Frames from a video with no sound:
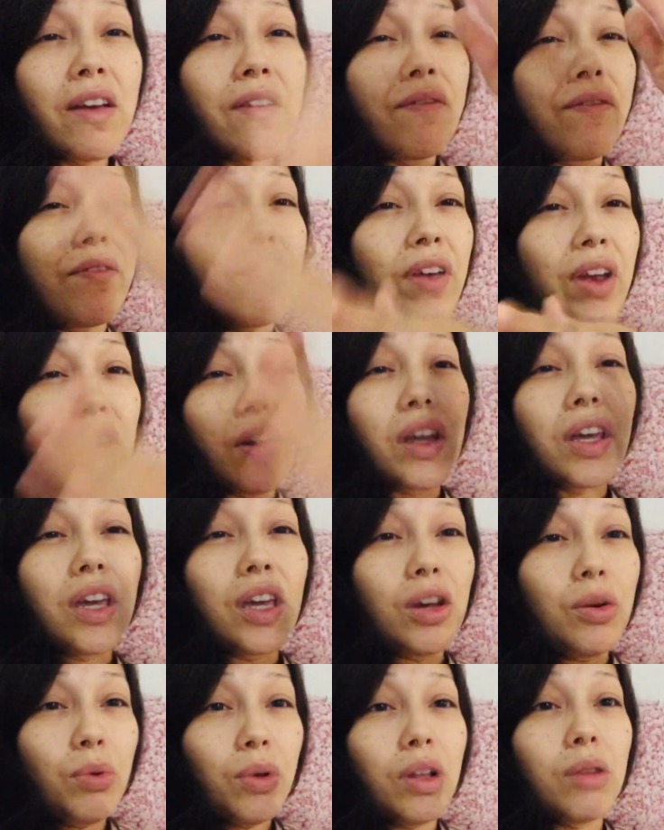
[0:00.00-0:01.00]
very
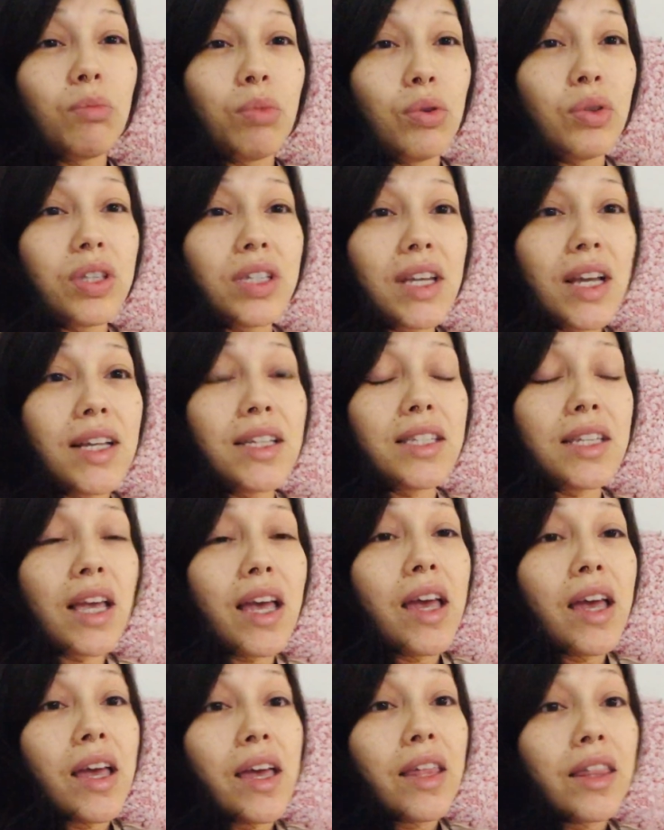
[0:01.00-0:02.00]
equal on both sides,
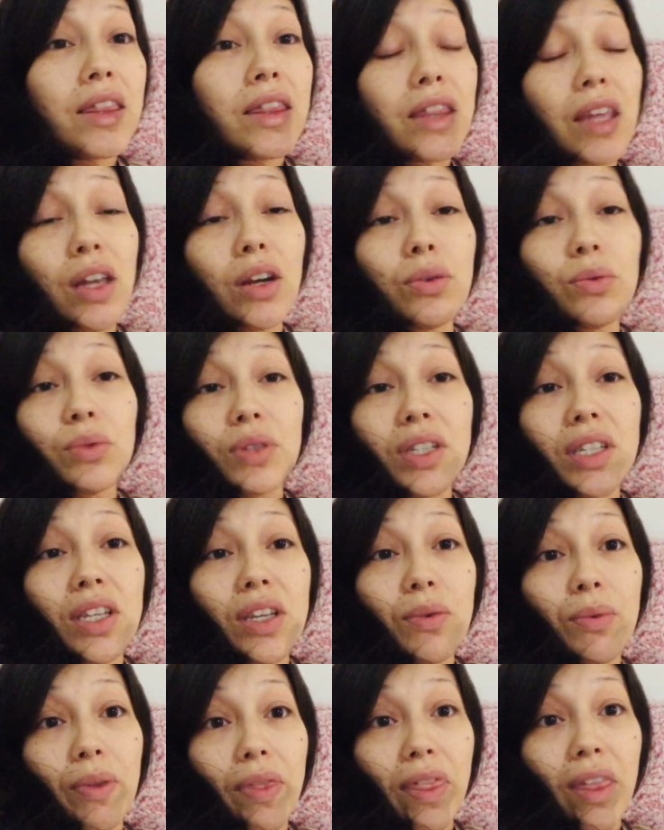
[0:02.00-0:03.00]
they don't
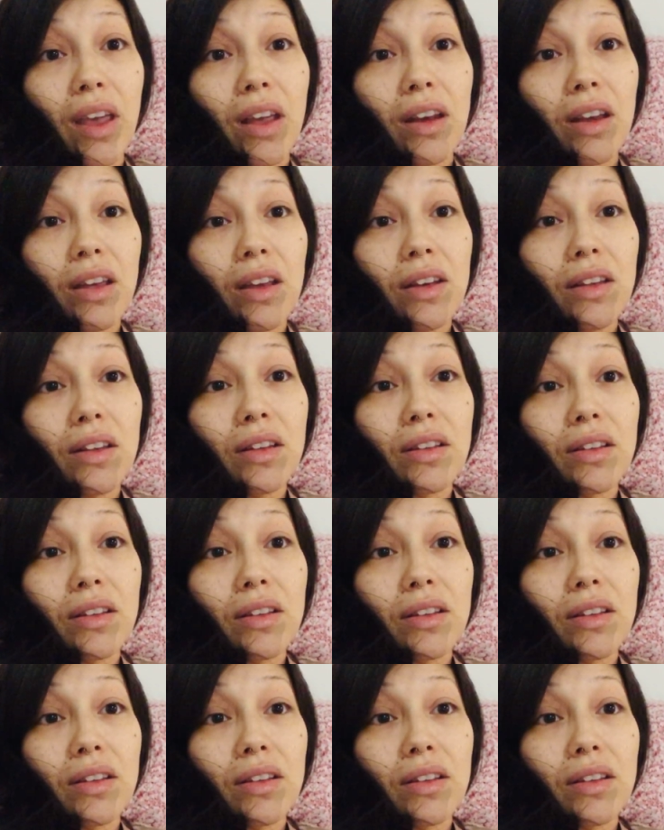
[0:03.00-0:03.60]
see what they did.